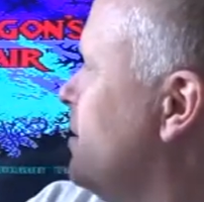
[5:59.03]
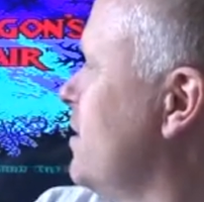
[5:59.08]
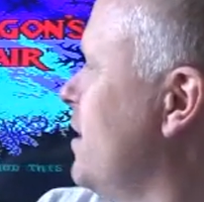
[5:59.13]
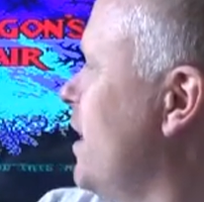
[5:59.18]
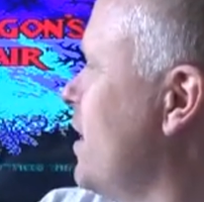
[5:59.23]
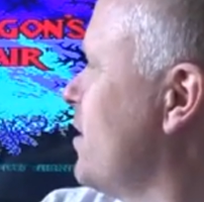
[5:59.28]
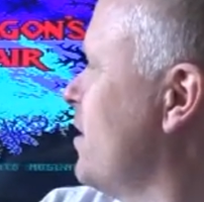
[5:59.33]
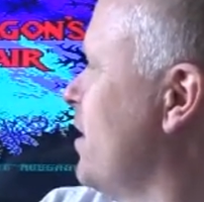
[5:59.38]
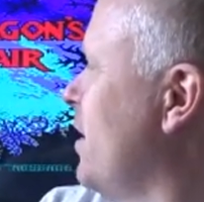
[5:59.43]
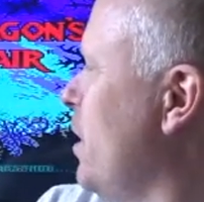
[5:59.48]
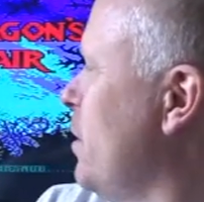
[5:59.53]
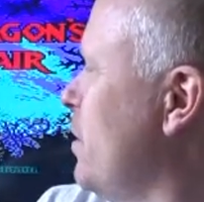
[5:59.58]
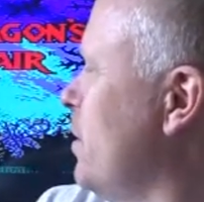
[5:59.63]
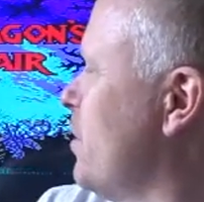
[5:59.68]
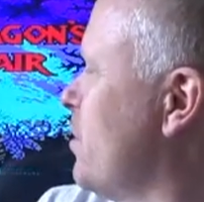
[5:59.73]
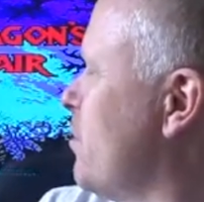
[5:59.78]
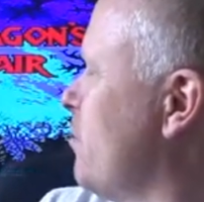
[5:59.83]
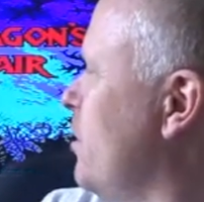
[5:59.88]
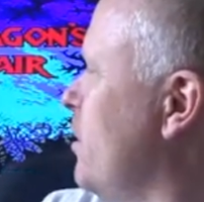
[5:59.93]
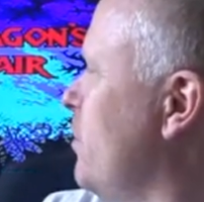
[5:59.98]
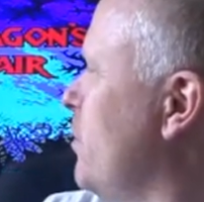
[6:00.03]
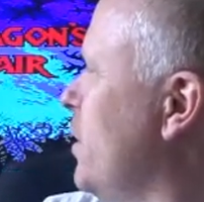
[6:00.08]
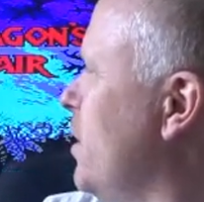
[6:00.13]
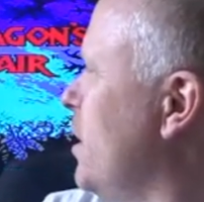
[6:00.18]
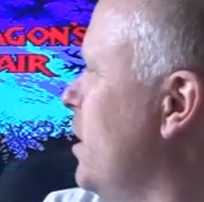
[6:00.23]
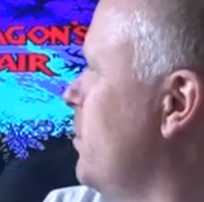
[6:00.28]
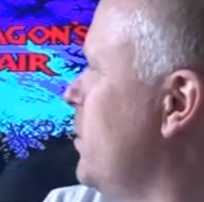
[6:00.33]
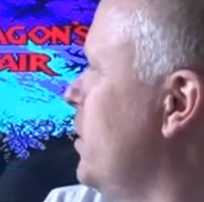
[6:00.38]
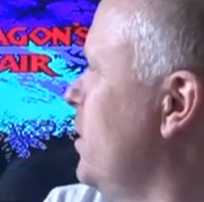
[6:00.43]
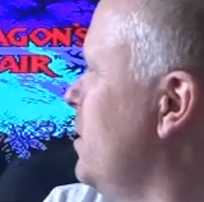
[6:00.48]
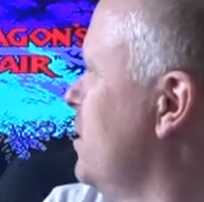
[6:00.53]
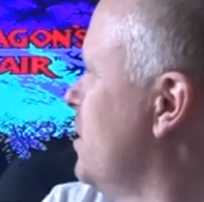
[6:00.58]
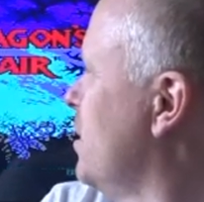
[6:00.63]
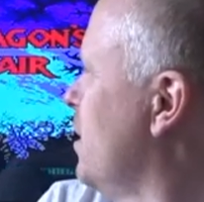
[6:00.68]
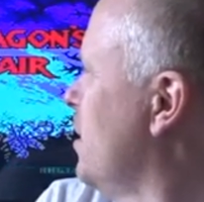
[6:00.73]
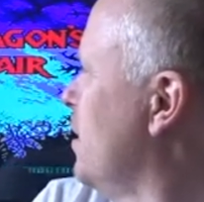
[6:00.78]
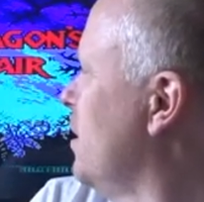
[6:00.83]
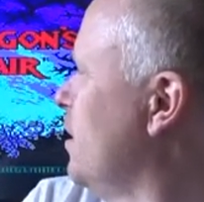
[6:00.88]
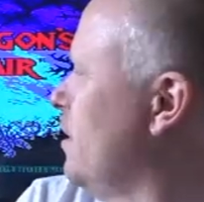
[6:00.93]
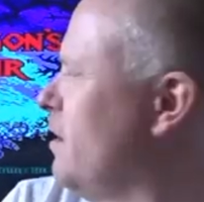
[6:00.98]
That's the loading screen behind me.
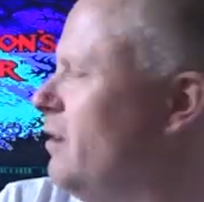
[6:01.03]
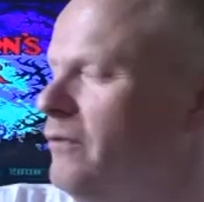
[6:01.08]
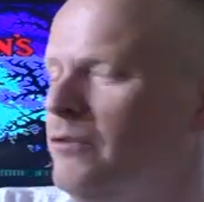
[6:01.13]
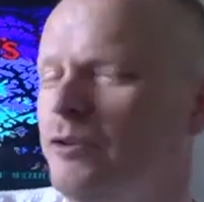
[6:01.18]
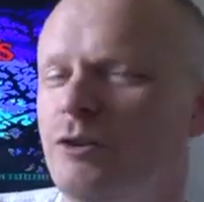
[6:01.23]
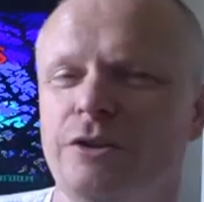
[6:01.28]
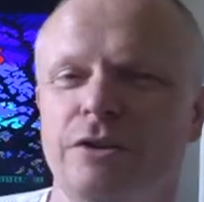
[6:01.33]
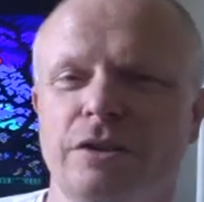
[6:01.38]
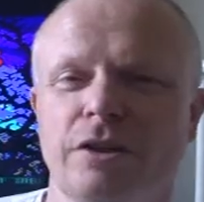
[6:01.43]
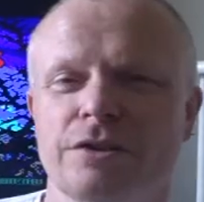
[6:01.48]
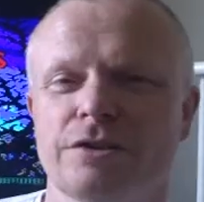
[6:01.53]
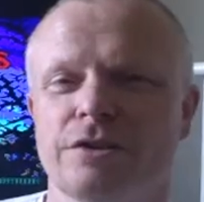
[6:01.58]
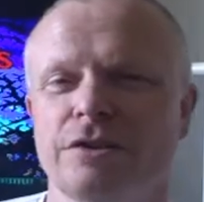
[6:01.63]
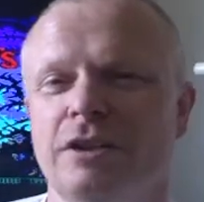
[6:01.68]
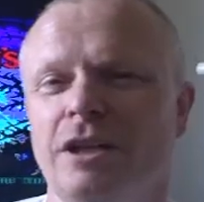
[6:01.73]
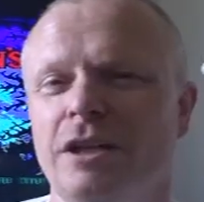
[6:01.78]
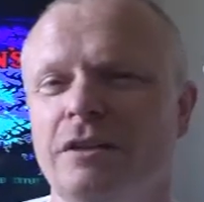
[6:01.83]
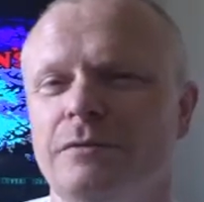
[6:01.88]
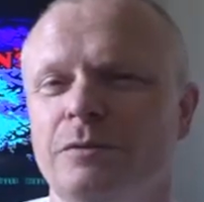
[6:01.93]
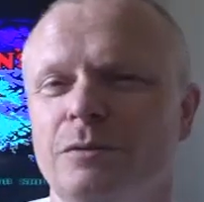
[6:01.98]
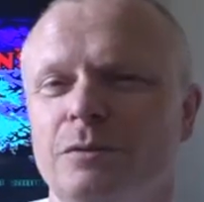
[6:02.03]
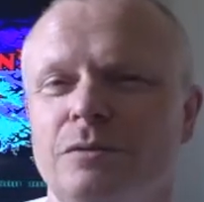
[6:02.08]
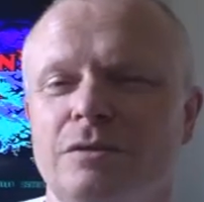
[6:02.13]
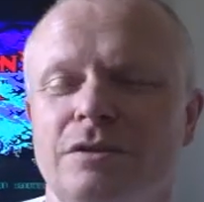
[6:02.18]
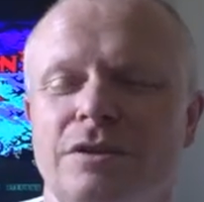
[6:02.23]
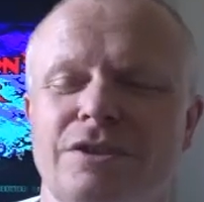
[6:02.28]
Very nice and colourful.